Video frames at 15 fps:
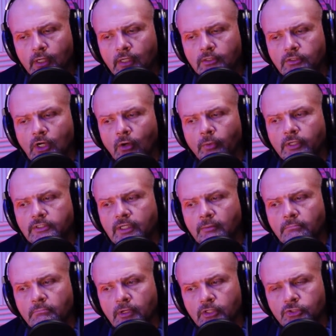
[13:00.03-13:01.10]
It's always a
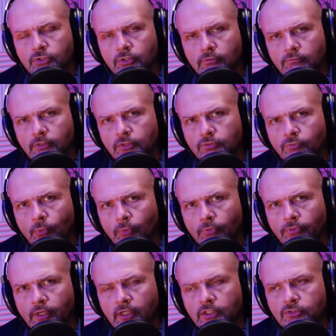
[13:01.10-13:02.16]
mixture of these four
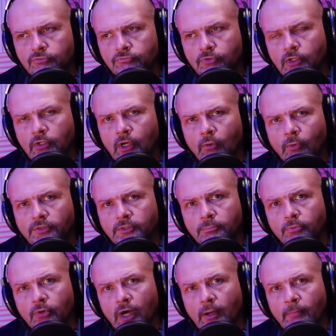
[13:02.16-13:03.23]
things. Figure out what the
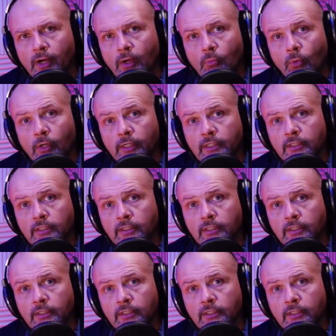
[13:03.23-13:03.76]
primary one